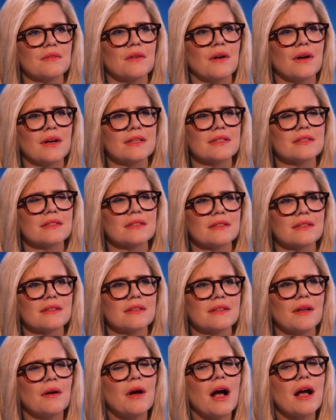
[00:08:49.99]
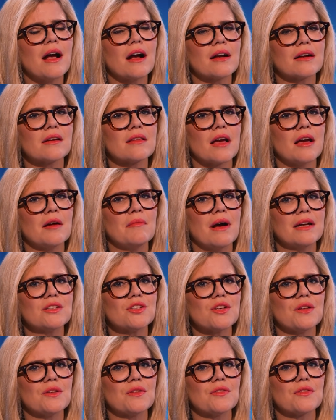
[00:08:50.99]
Right. No, because I
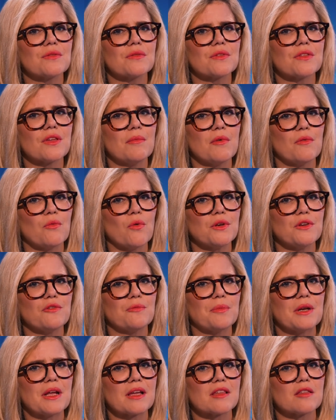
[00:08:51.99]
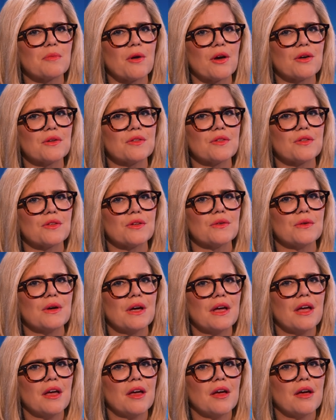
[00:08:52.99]
imagine some of what you've been exposed to,
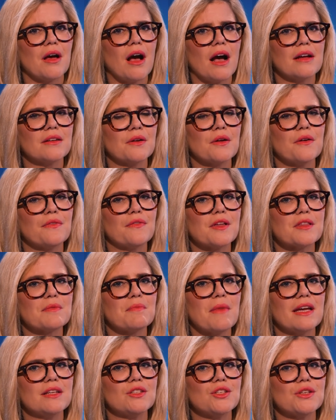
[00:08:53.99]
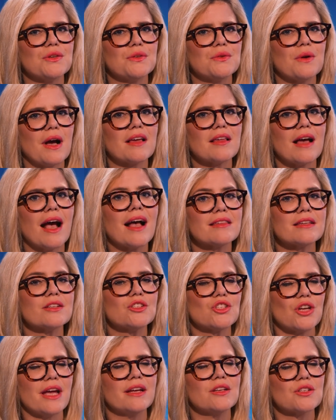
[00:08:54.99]
I don't know if it's made you, has
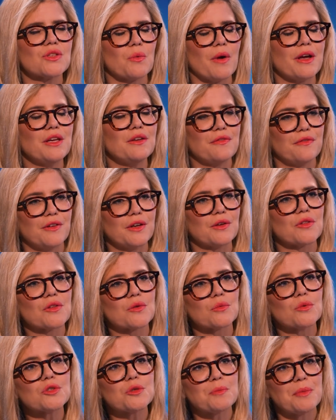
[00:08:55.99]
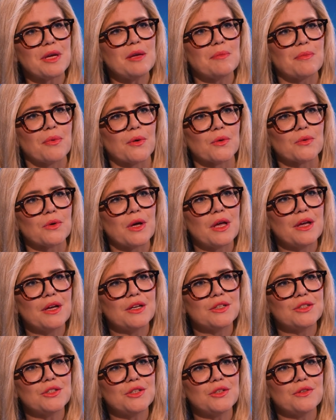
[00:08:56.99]
it changed the way you feel towards people?
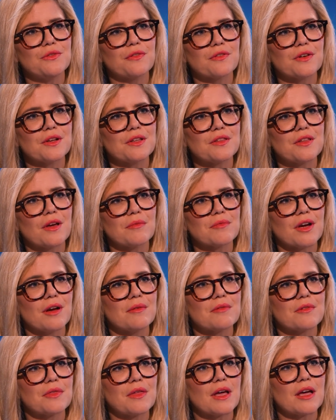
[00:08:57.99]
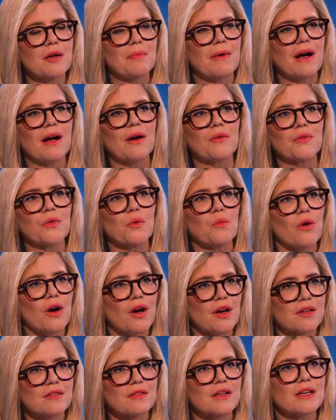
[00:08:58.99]
Do you sometimes think about the
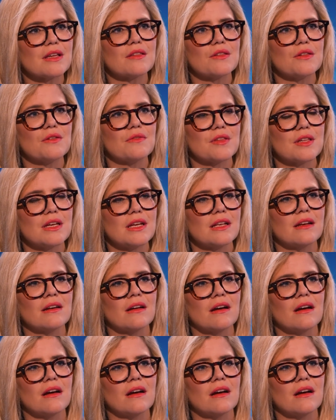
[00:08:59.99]
worst things you've seen and